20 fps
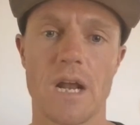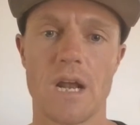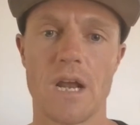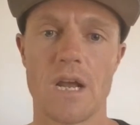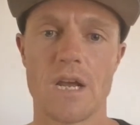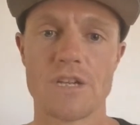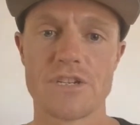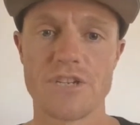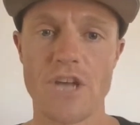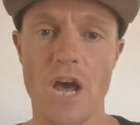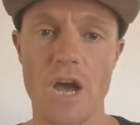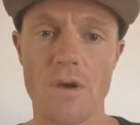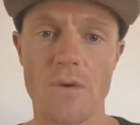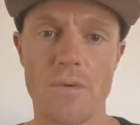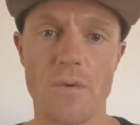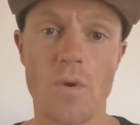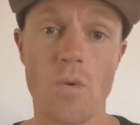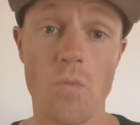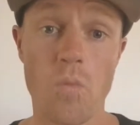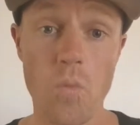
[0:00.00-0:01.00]
So,
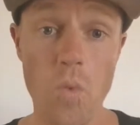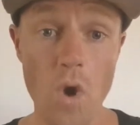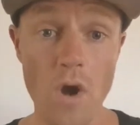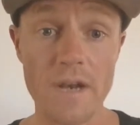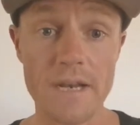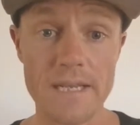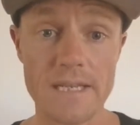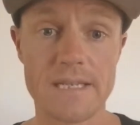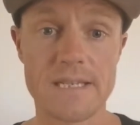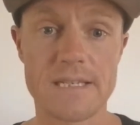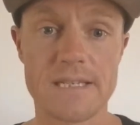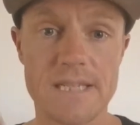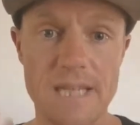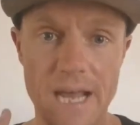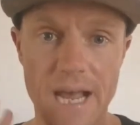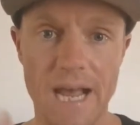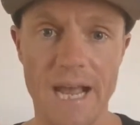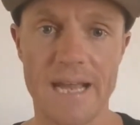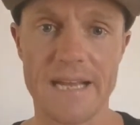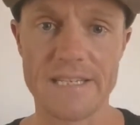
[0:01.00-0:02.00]
what is
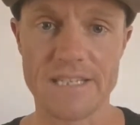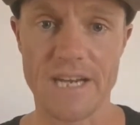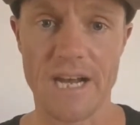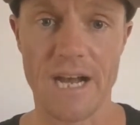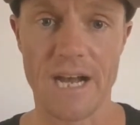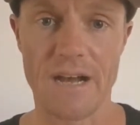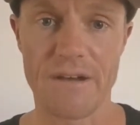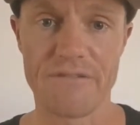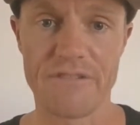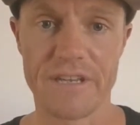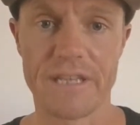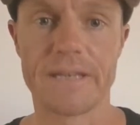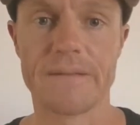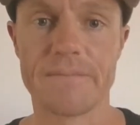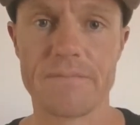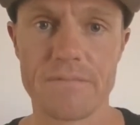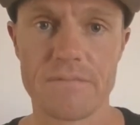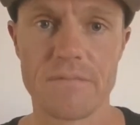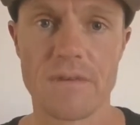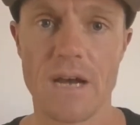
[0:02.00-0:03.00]
HRV?
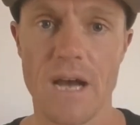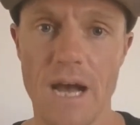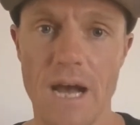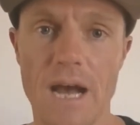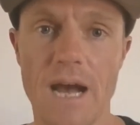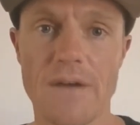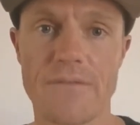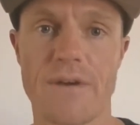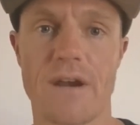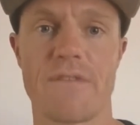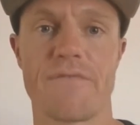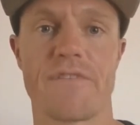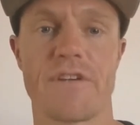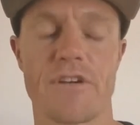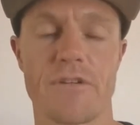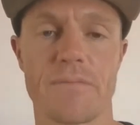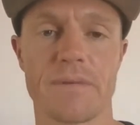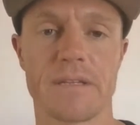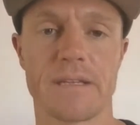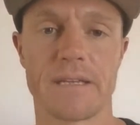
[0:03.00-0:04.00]
Heart rate
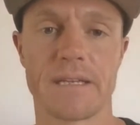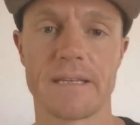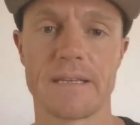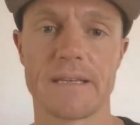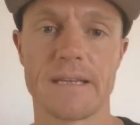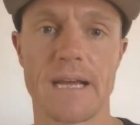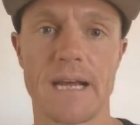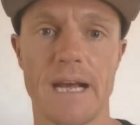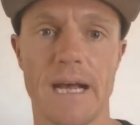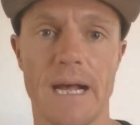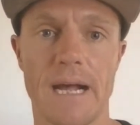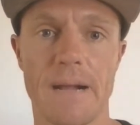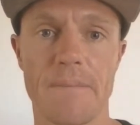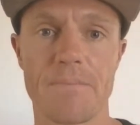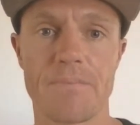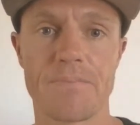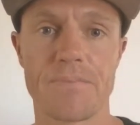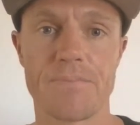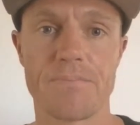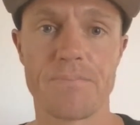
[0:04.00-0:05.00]
variability.
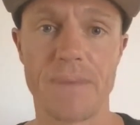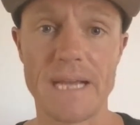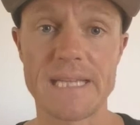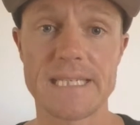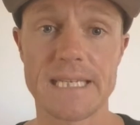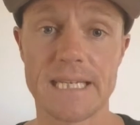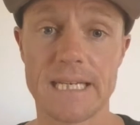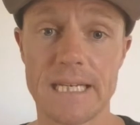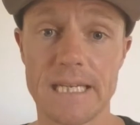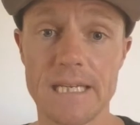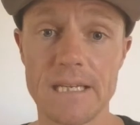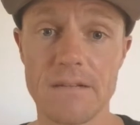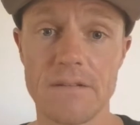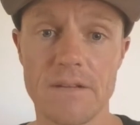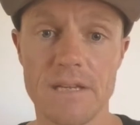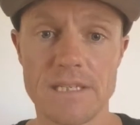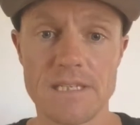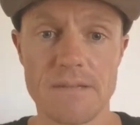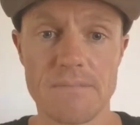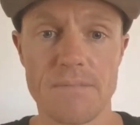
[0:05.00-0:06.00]
Basically,
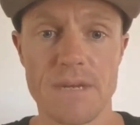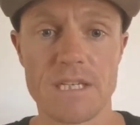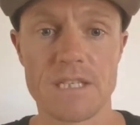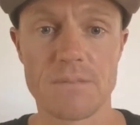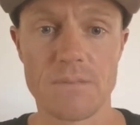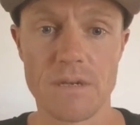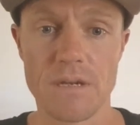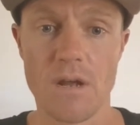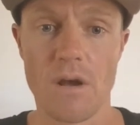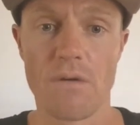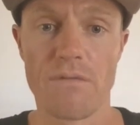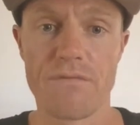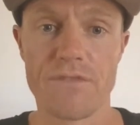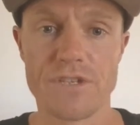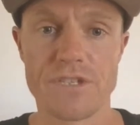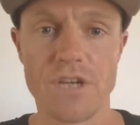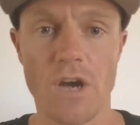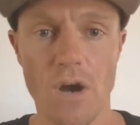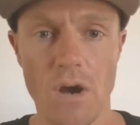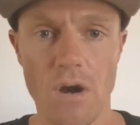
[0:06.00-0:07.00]
it's a measurement of
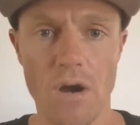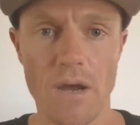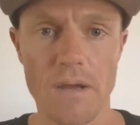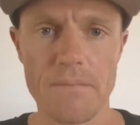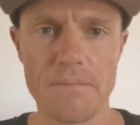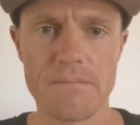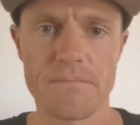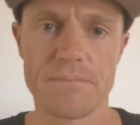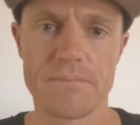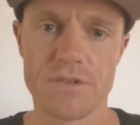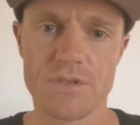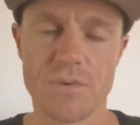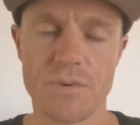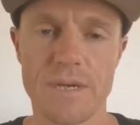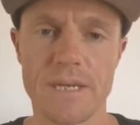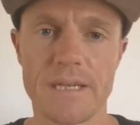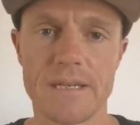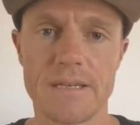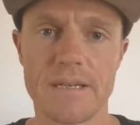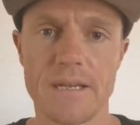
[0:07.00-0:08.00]
the time
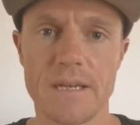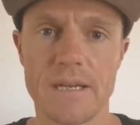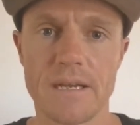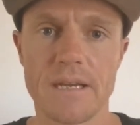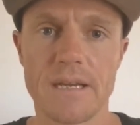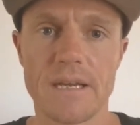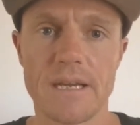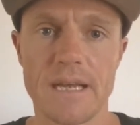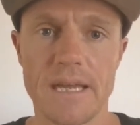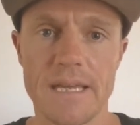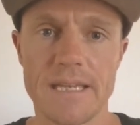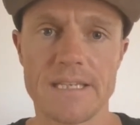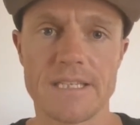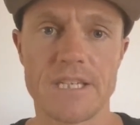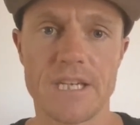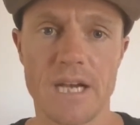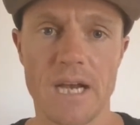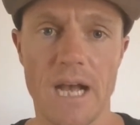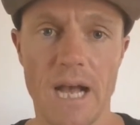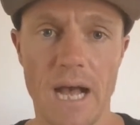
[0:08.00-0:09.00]
between
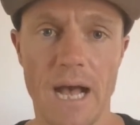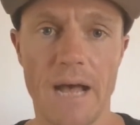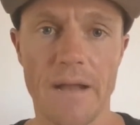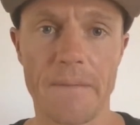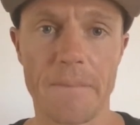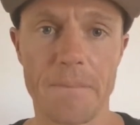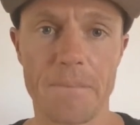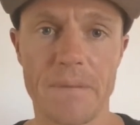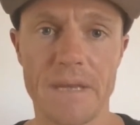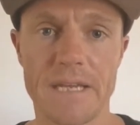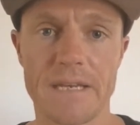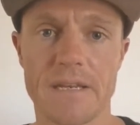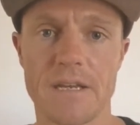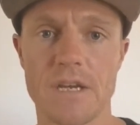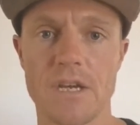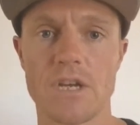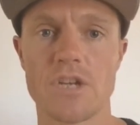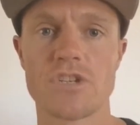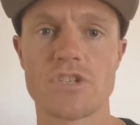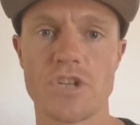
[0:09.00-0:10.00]
each heartbeat.
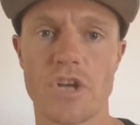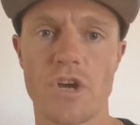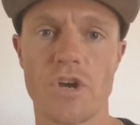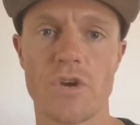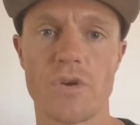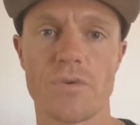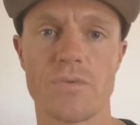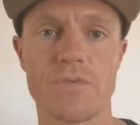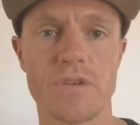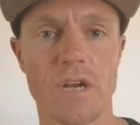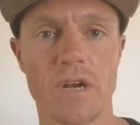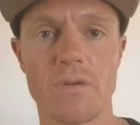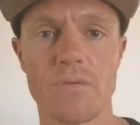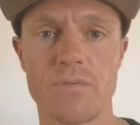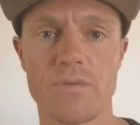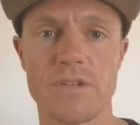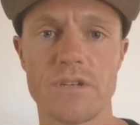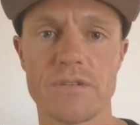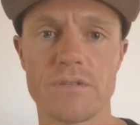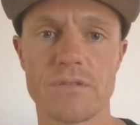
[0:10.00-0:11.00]
So,
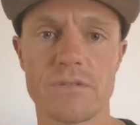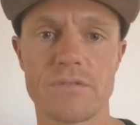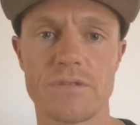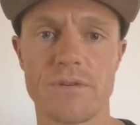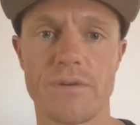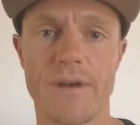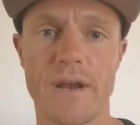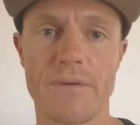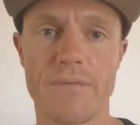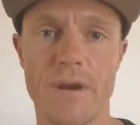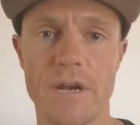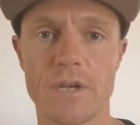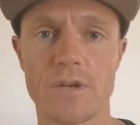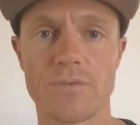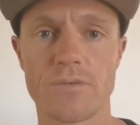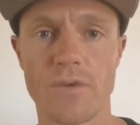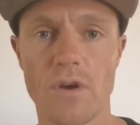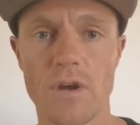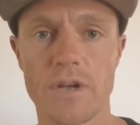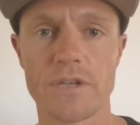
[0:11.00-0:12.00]
when you're out running
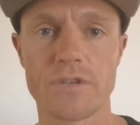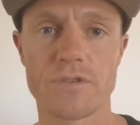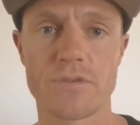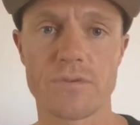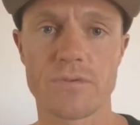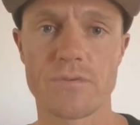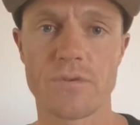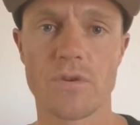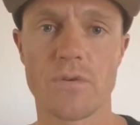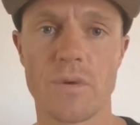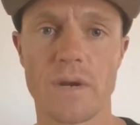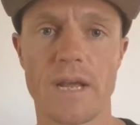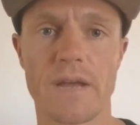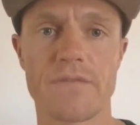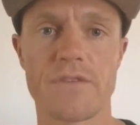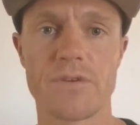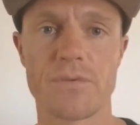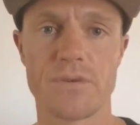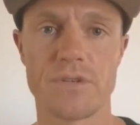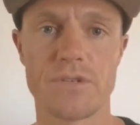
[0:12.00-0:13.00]
or riding or what
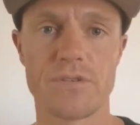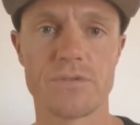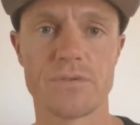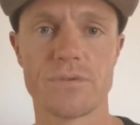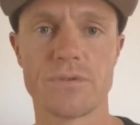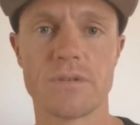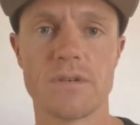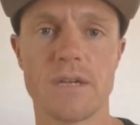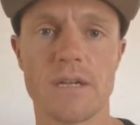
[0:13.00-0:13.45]
have you, and you've